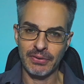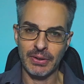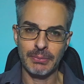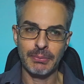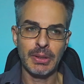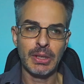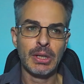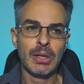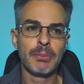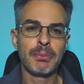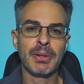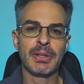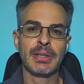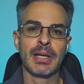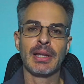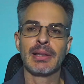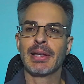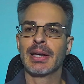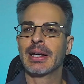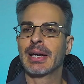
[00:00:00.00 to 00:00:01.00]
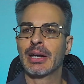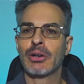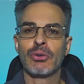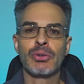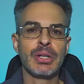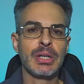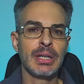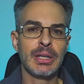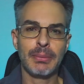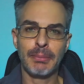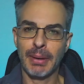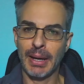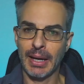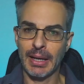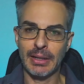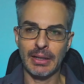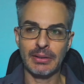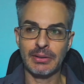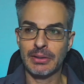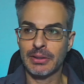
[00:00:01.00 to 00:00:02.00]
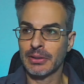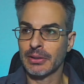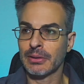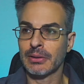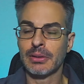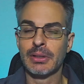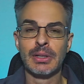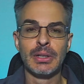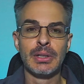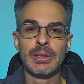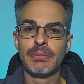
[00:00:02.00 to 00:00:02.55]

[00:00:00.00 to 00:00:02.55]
and pretend like I don't need a man until